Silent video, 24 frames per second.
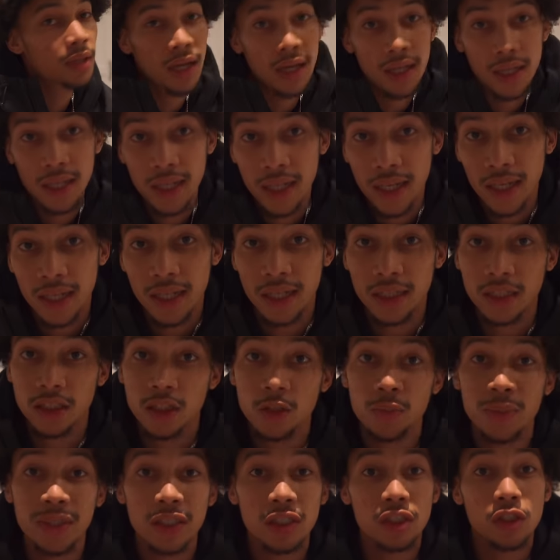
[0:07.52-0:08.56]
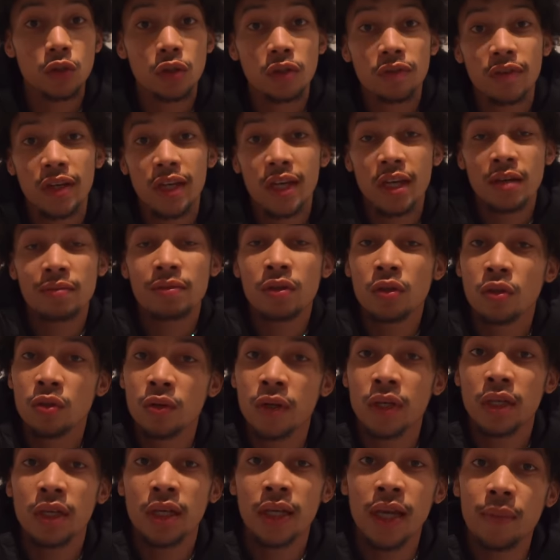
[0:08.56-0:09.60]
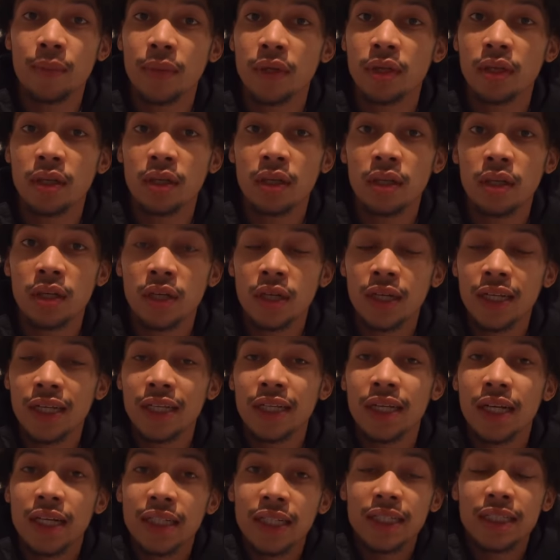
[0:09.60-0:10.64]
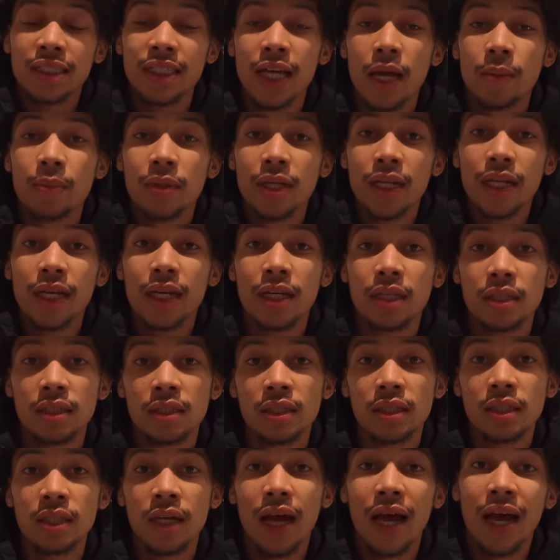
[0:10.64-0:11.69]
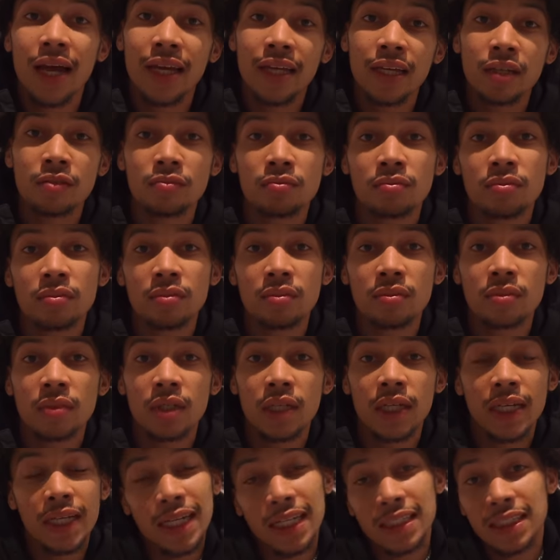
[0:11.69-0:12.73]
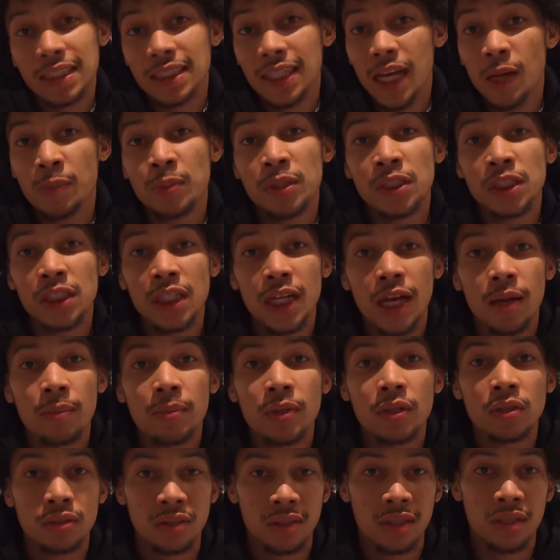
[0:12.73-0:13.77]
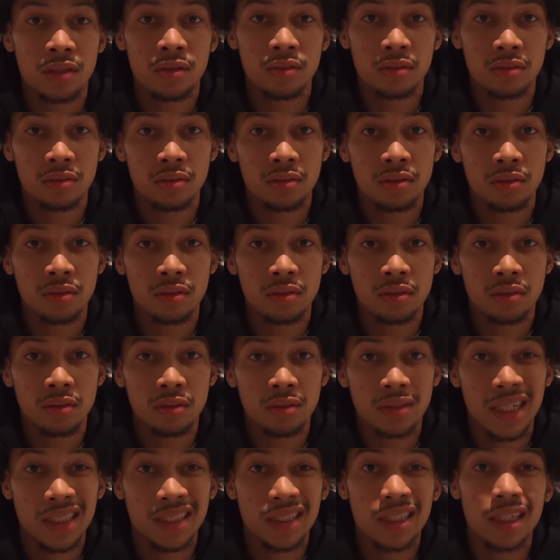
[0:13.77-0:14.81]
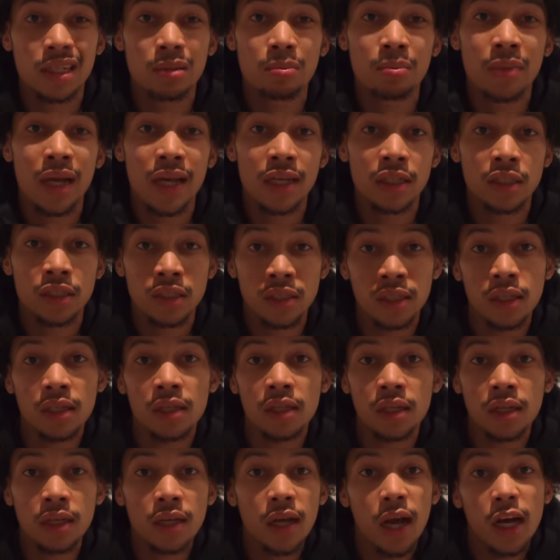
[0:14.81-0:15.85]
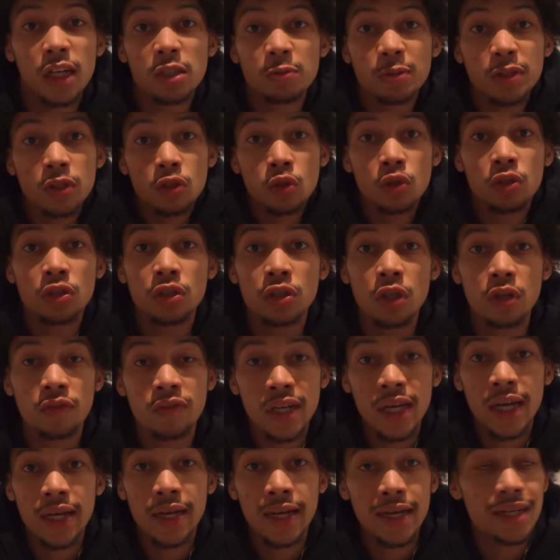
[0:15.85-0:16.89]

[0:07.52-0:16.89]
down here and I just speak to you over here real quick, you hit me. Cause that's the type of nigga I am. That's the type of shit I be on now. That cinematic shit. I just be talking to you over here and